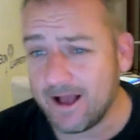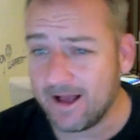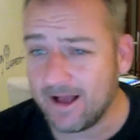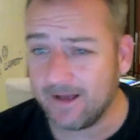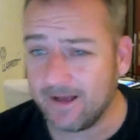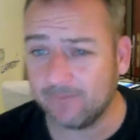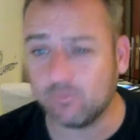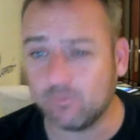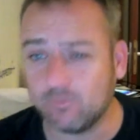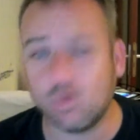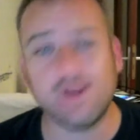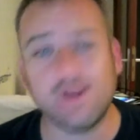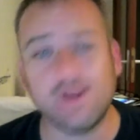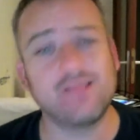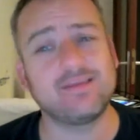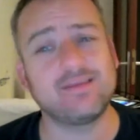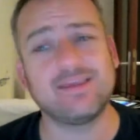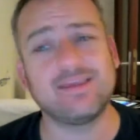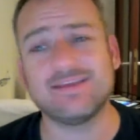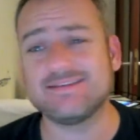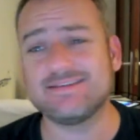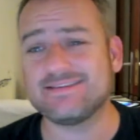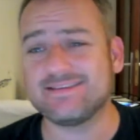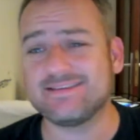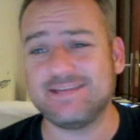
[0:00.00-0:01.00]
One of the
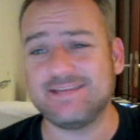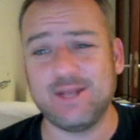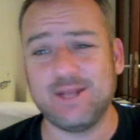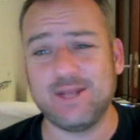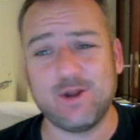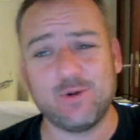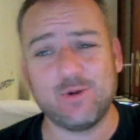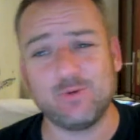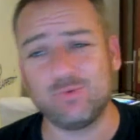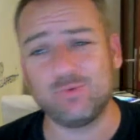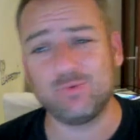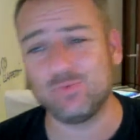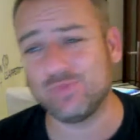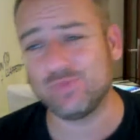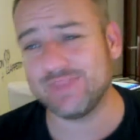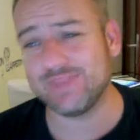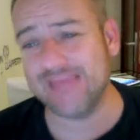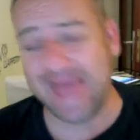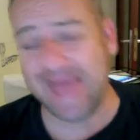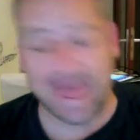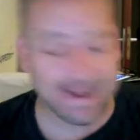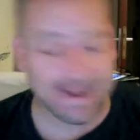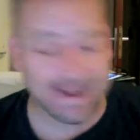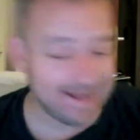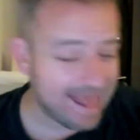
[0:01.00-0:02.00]
kids, you know, that
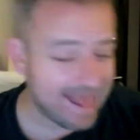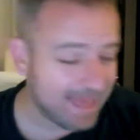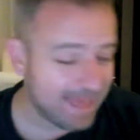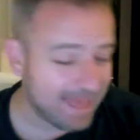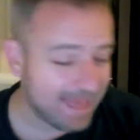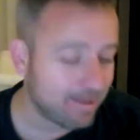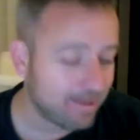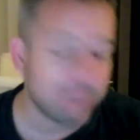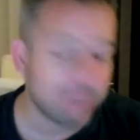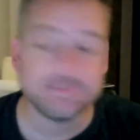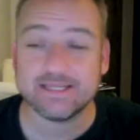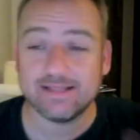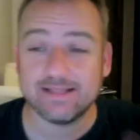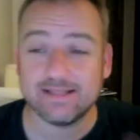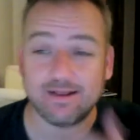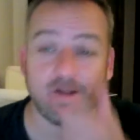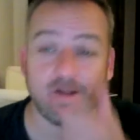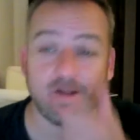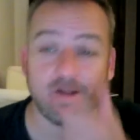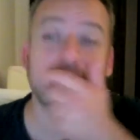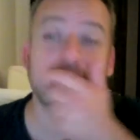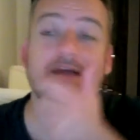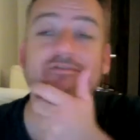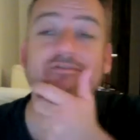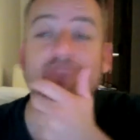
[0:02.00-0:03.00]
had an app. I'm sitting there on
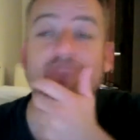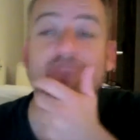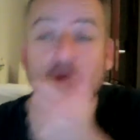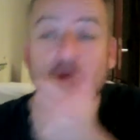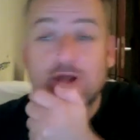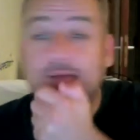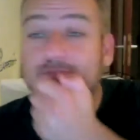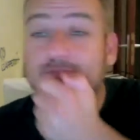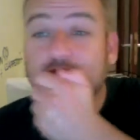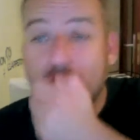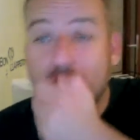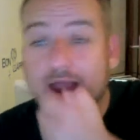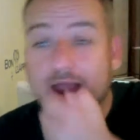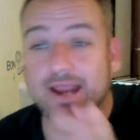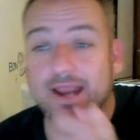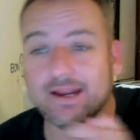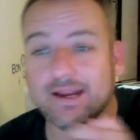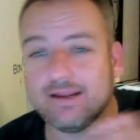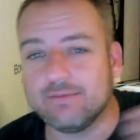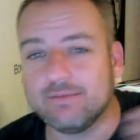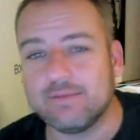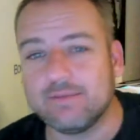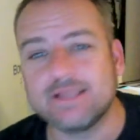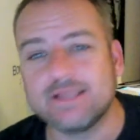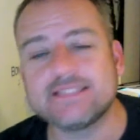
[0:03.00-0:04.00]
my phone. I'm trying
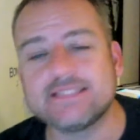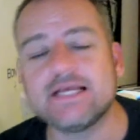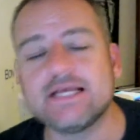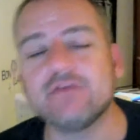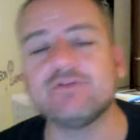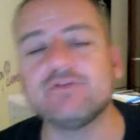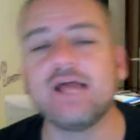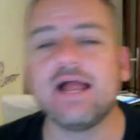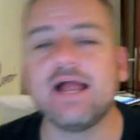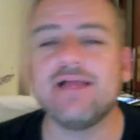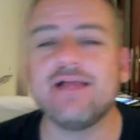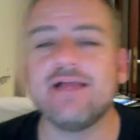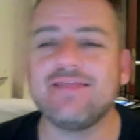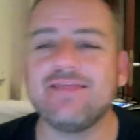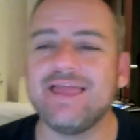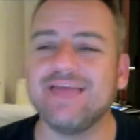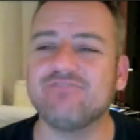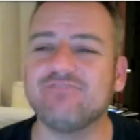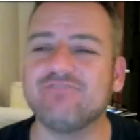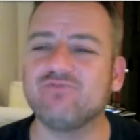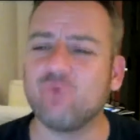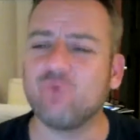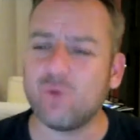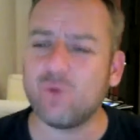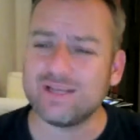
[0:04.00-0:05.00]
it myself. They had
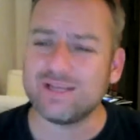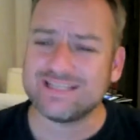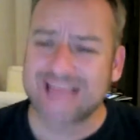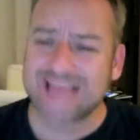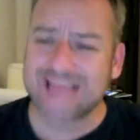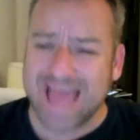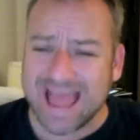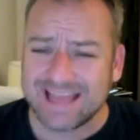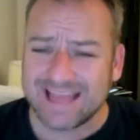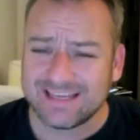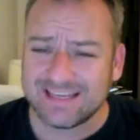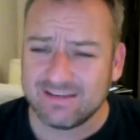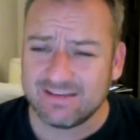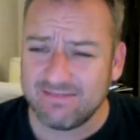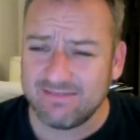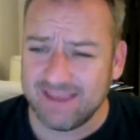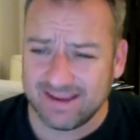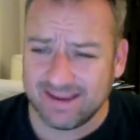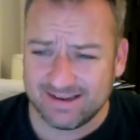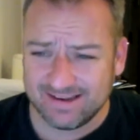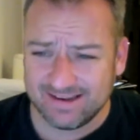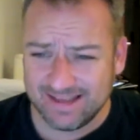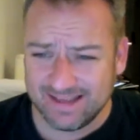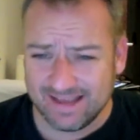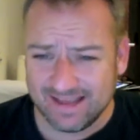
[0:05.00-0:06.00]

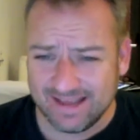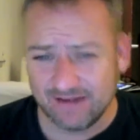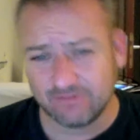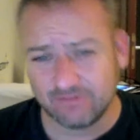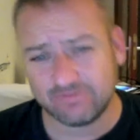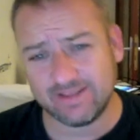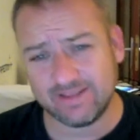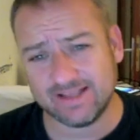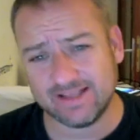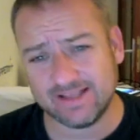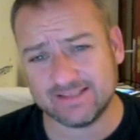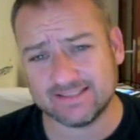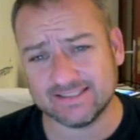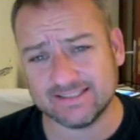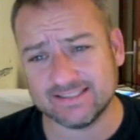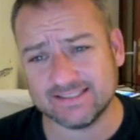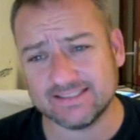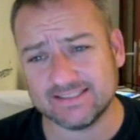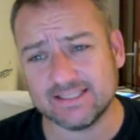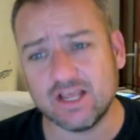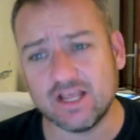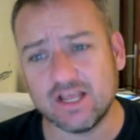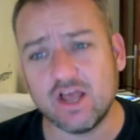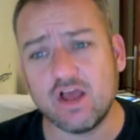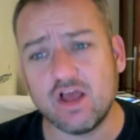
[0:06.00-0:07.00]
voice-activated interfaces
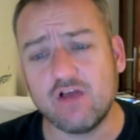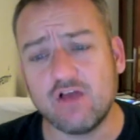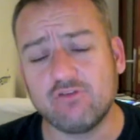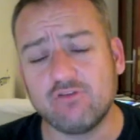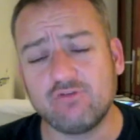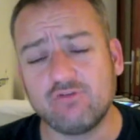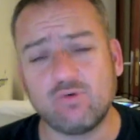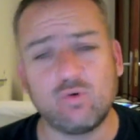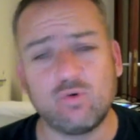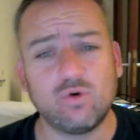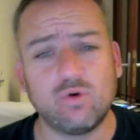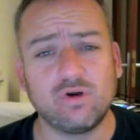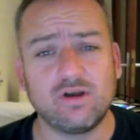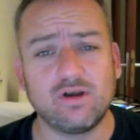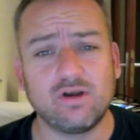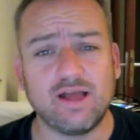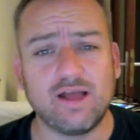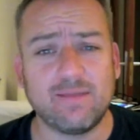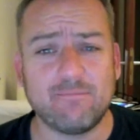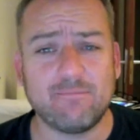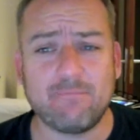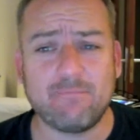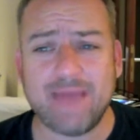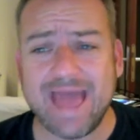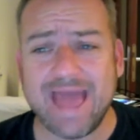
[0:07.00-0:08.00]
for a
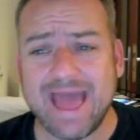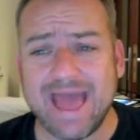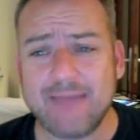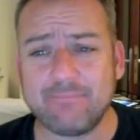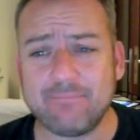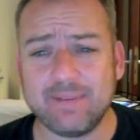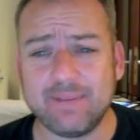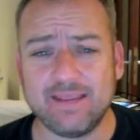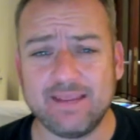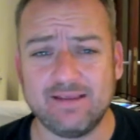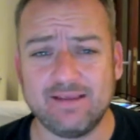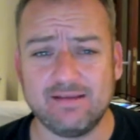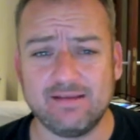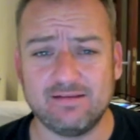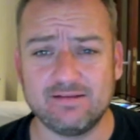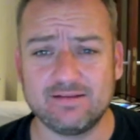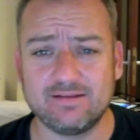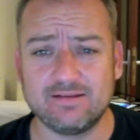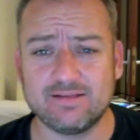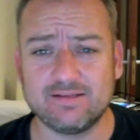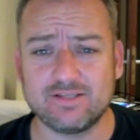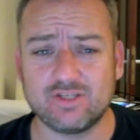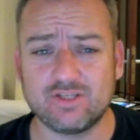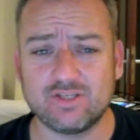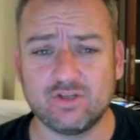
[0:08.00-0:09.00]
mapping
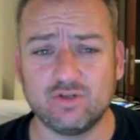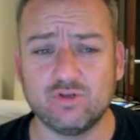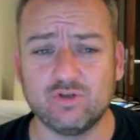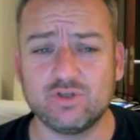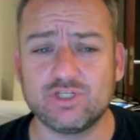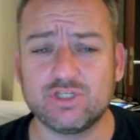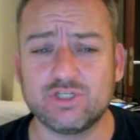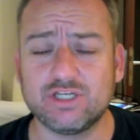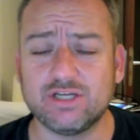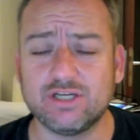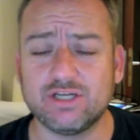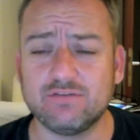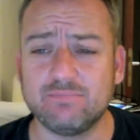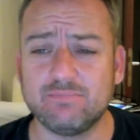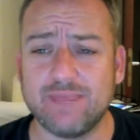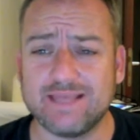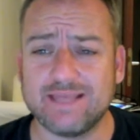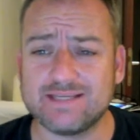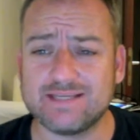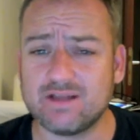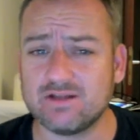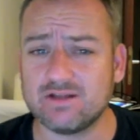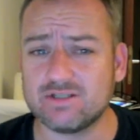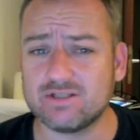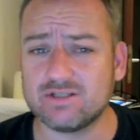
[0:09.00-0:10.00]
solution based
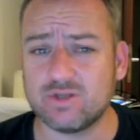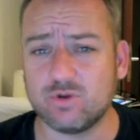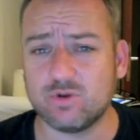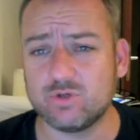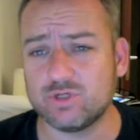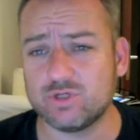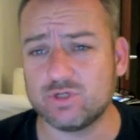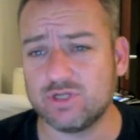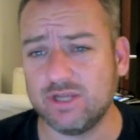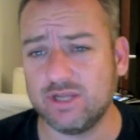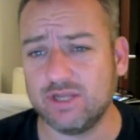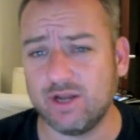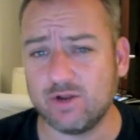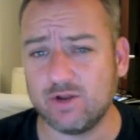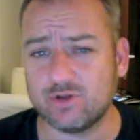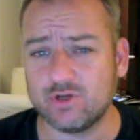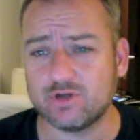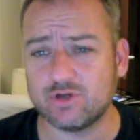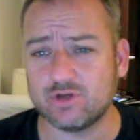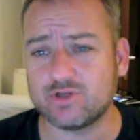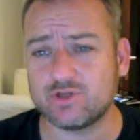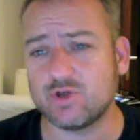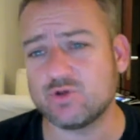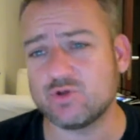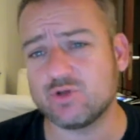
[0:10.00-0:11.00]
on social, you know, your
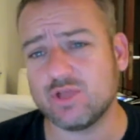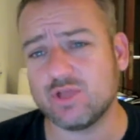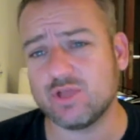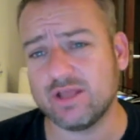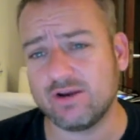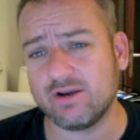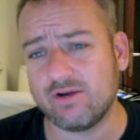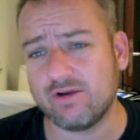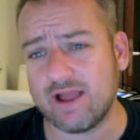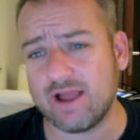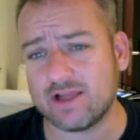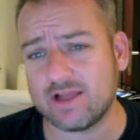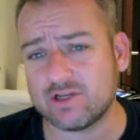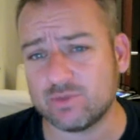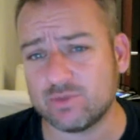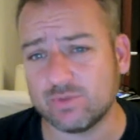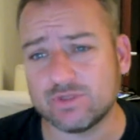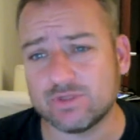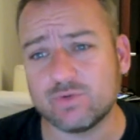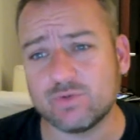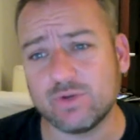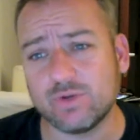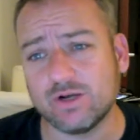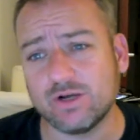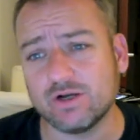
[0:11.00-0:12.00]
social interaction with
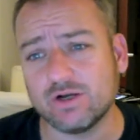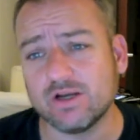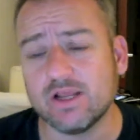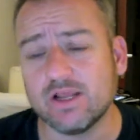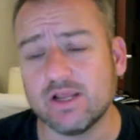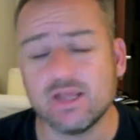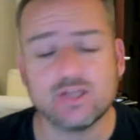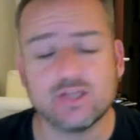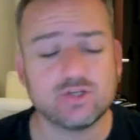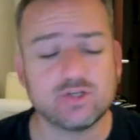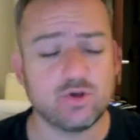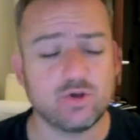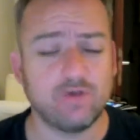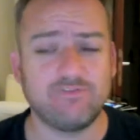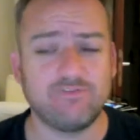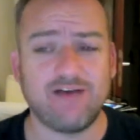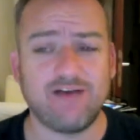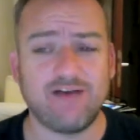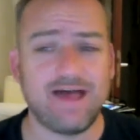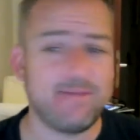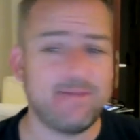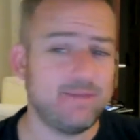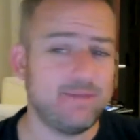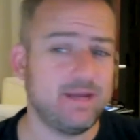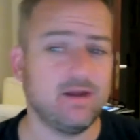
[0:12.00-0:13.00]
Twitter. So if
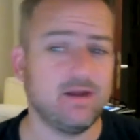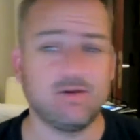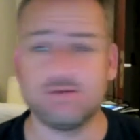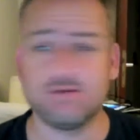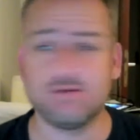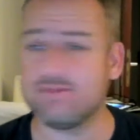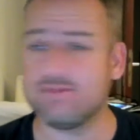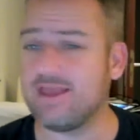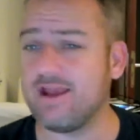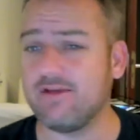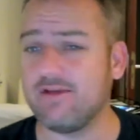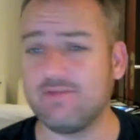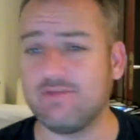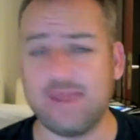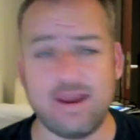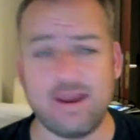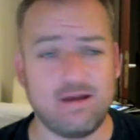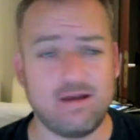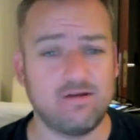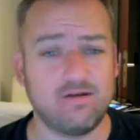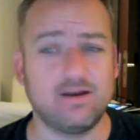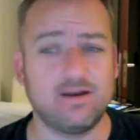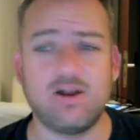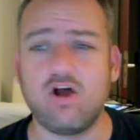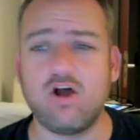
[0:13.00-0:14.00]
I'm here and they're there
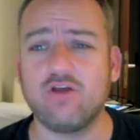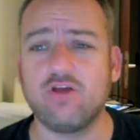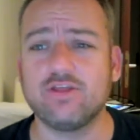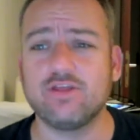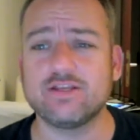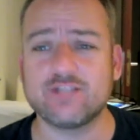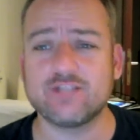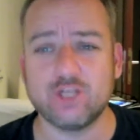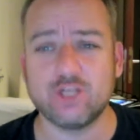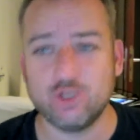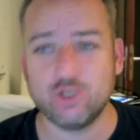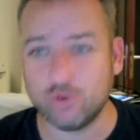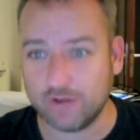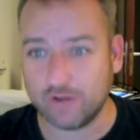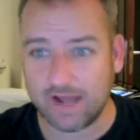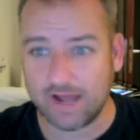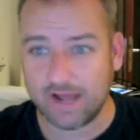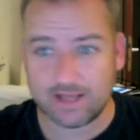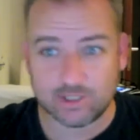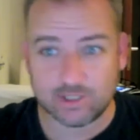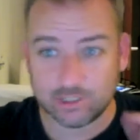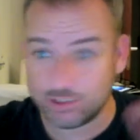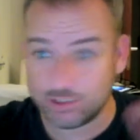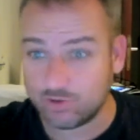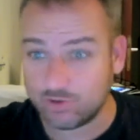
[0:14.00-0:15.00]
and all this, and you could
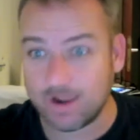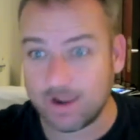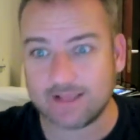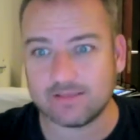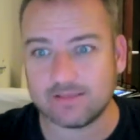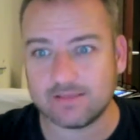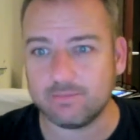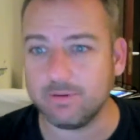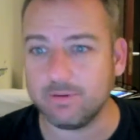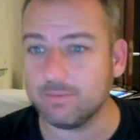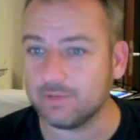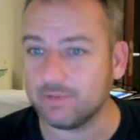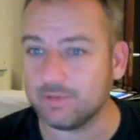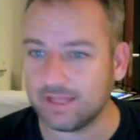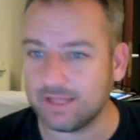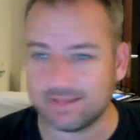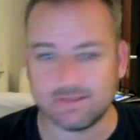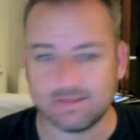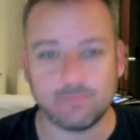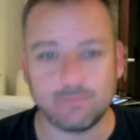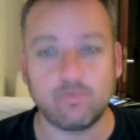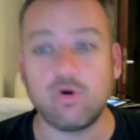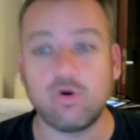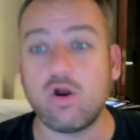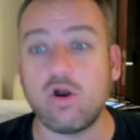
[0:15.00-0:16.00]
actually track the people, like the
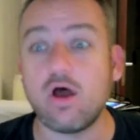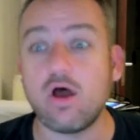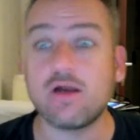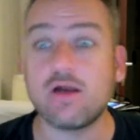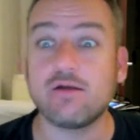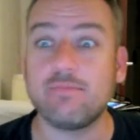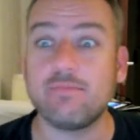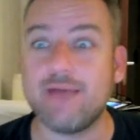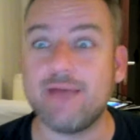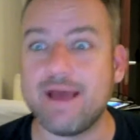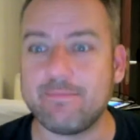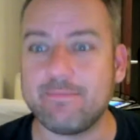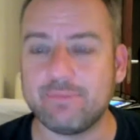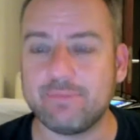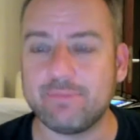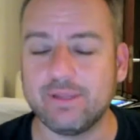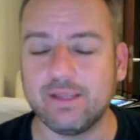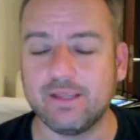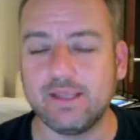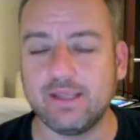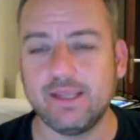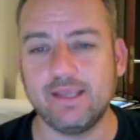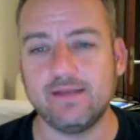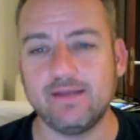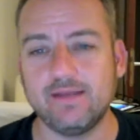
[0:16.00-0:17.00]
Marauder map
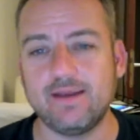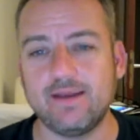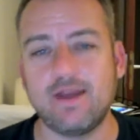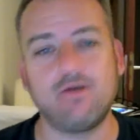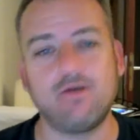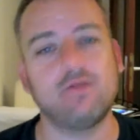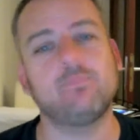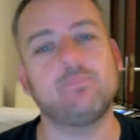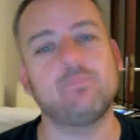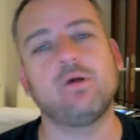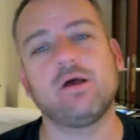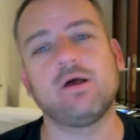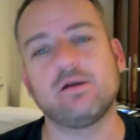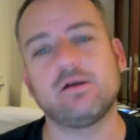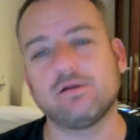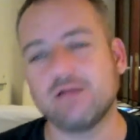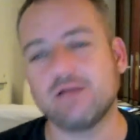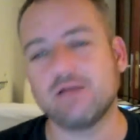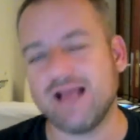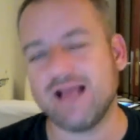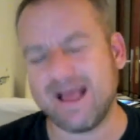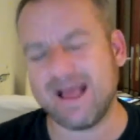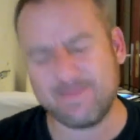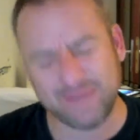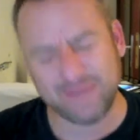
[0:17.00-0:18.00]
in Harry Potter.
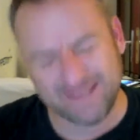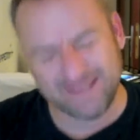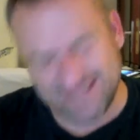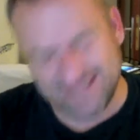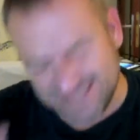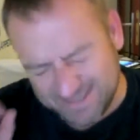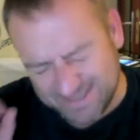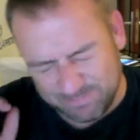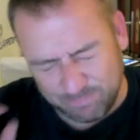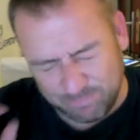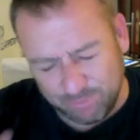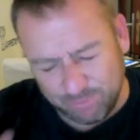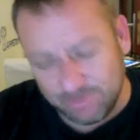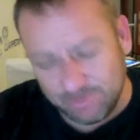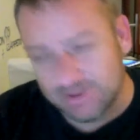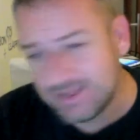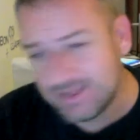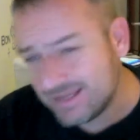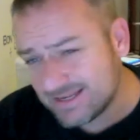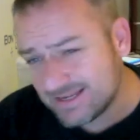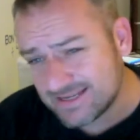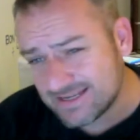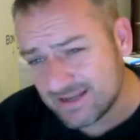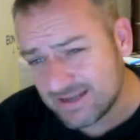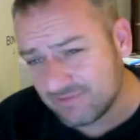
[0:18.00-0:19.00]
I mean, just
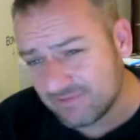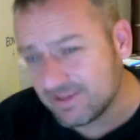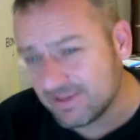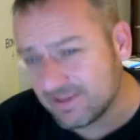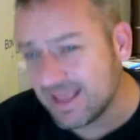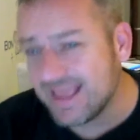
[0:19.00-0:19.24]
brilliant stuff.